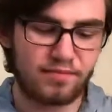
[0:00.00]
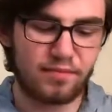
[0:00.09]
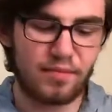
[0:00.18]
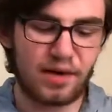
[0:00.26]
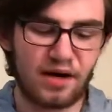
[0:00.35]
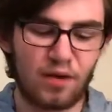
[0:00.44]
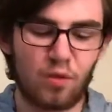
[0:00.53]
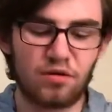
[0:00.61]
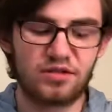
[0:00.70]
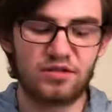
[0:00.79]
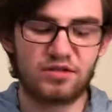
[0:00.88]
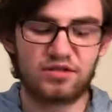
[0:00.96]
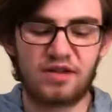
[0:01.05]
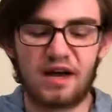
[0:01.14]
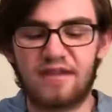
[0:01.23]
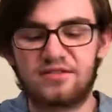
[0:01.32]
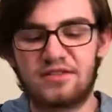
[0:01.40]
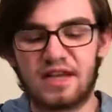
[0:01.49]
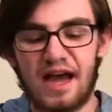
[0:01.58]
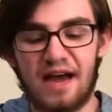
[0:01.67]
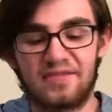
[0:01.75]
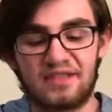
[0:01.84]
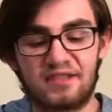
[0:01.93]
Mary Wollstonecraft's
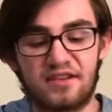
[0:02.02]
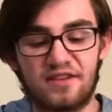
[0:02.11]
half-sister